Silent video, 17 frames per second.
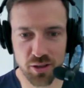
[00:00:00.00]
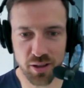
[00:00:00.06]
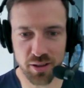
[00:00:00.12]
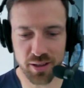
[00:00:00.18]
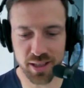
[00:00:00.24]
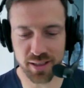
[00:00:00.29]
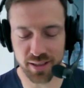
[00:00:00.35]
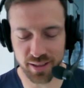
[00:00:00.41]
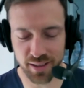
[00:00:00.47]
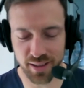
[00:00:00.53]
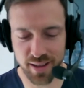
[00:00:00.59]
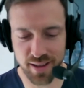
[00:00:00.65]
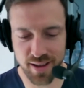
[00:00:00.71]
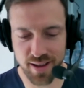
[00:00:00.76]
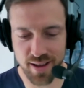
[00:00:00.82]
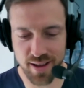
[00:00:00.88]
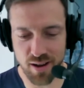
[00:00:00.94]
I
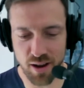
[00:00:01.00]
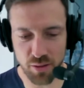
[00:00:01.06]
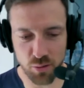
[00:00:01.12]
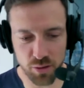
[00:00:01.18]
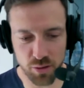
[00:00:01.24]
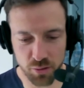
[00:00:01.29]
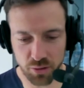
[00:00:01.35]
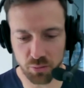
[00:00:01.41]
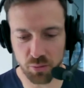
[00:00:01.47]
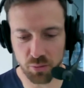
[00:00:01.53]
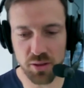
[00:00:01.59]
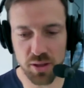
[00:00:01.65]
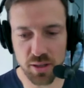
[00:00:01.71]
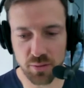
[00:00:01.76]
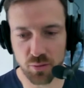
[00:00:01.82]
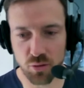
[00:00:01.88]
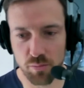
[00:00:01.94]
thought there was three
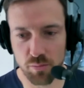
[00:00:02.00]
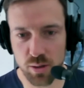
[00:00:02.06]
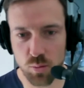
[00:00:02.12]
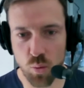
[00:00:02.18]
things for me.